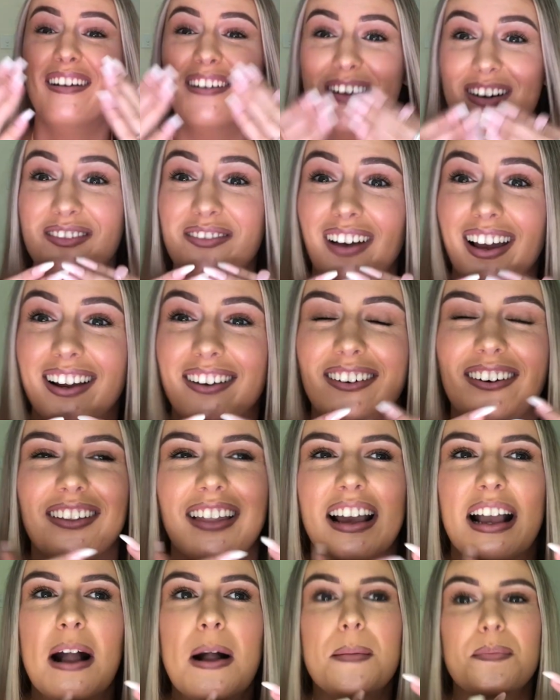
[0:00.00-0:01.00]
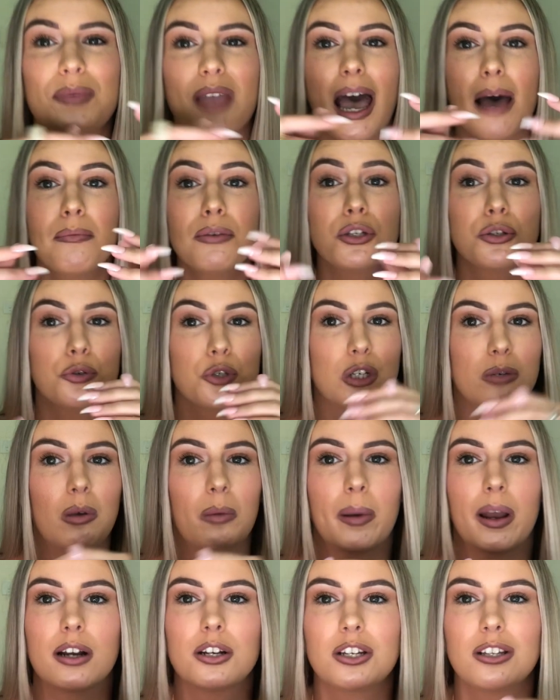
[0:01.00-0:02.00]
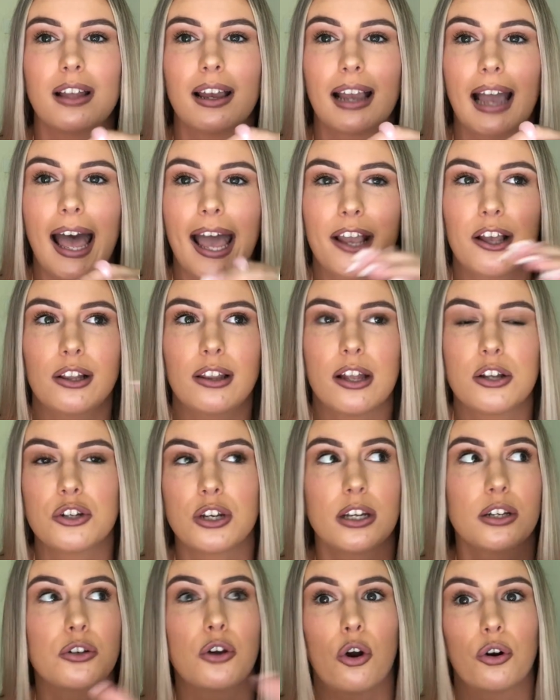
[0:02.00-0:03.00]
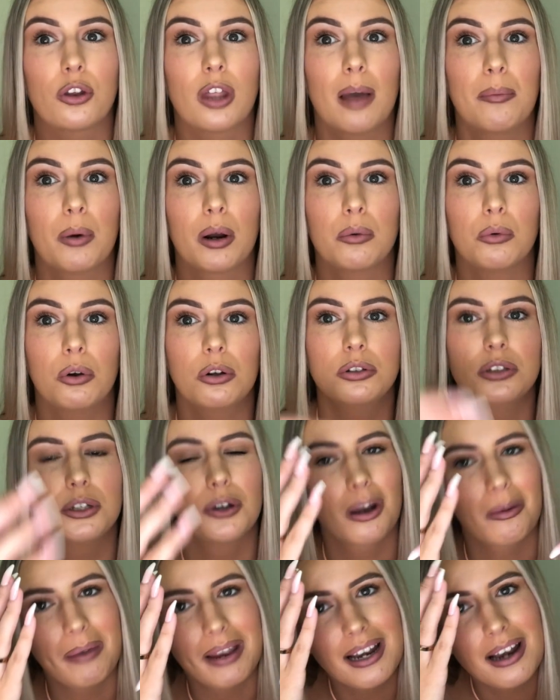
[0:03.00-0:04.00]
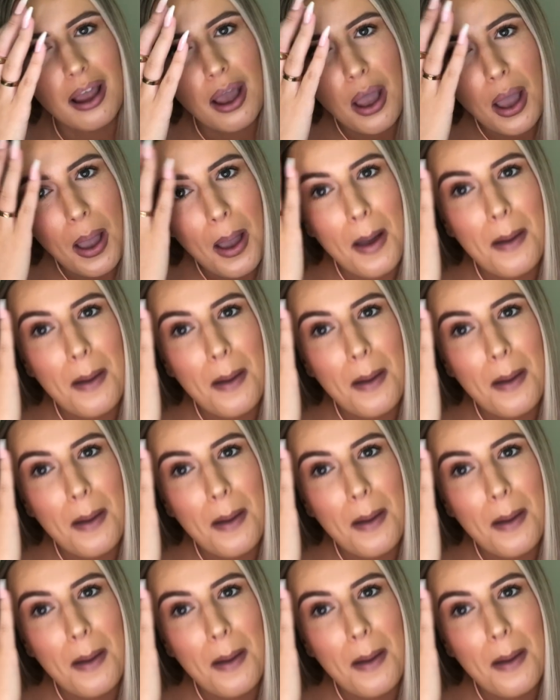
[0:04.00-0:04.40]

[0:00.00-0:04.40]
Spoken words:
Oh my god, like I'm a sociable person. Like I could literally talk to that brick wall, do you know what I mean?